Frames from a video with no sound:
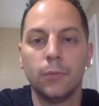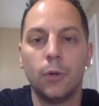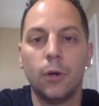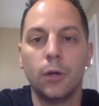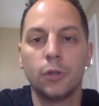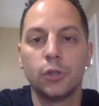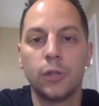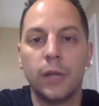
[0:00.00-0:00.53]

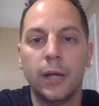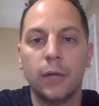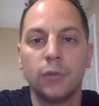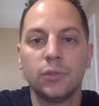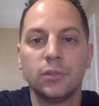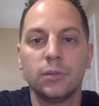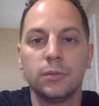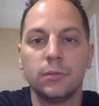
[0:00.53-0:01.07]
auction
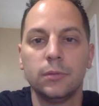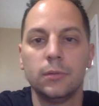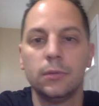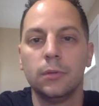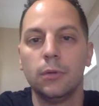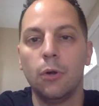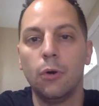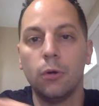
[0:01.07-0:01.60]
house,
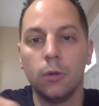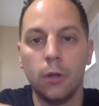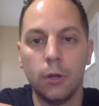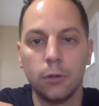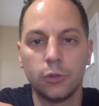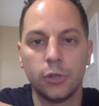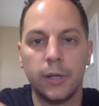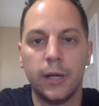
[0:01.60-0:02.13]
local
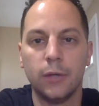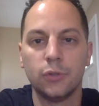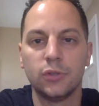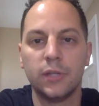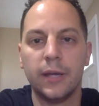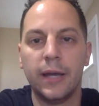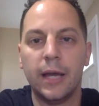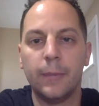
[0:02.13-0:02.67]
auction
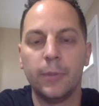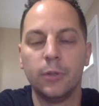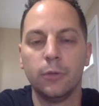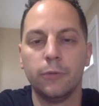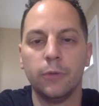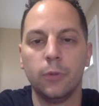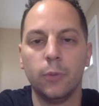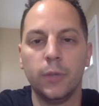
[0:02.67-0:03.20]
house that happened
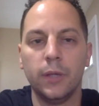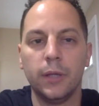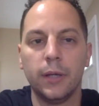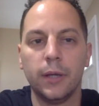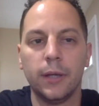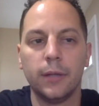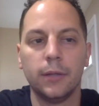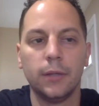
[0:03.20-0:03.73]
over the
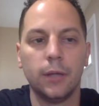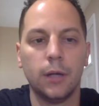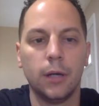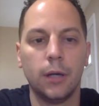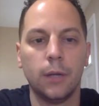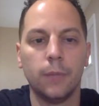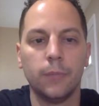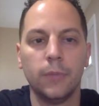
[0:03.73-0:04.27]
weekend.
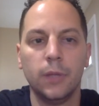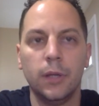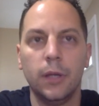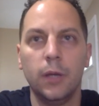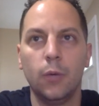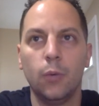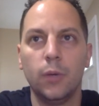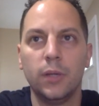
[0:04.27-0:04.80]

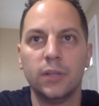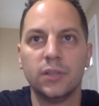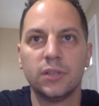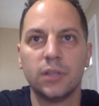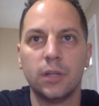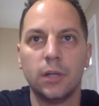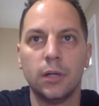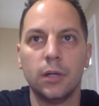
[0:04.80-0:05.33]
It
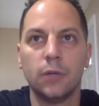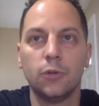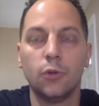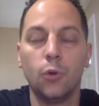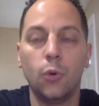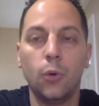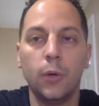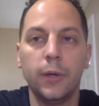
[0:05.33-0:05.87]
was a
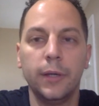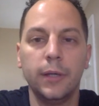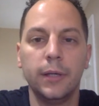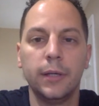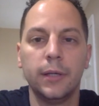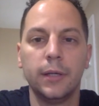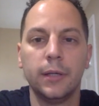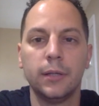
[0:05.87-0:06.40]
toy
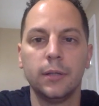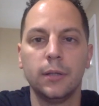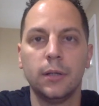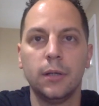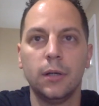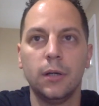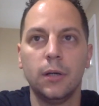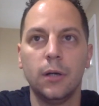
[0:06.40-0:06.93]
and
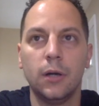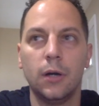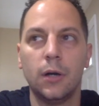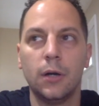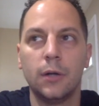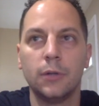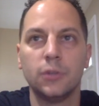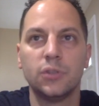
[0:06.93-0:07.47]

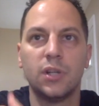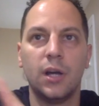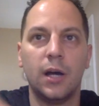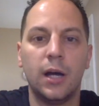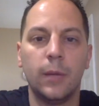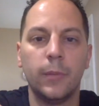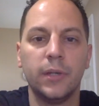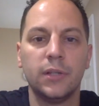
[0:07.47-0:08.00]
cards,
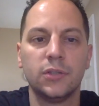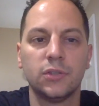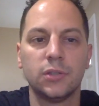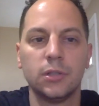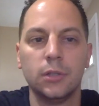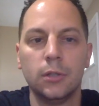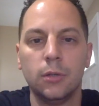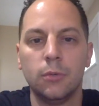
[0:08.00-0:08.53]

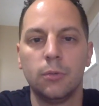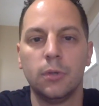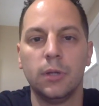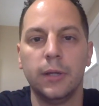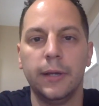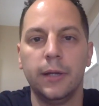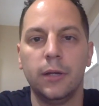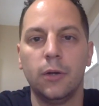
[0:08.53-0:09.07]
comics
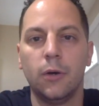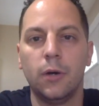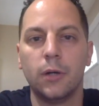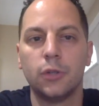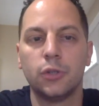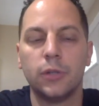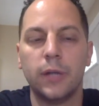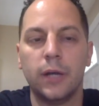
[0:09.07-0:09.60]
related
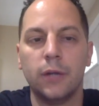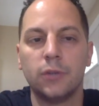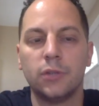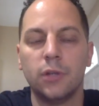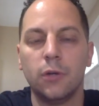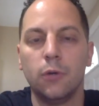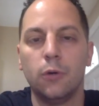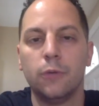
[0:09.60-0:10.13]
auction
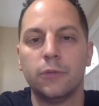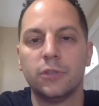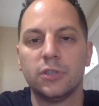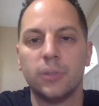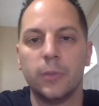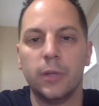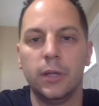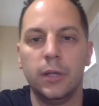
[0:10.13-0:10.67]
house. I'll go over
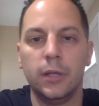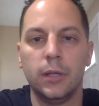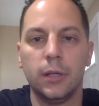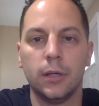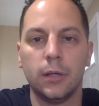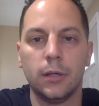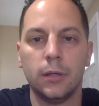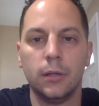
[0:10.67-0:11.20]
some of
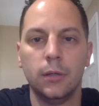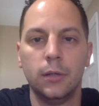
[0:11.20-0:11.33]
the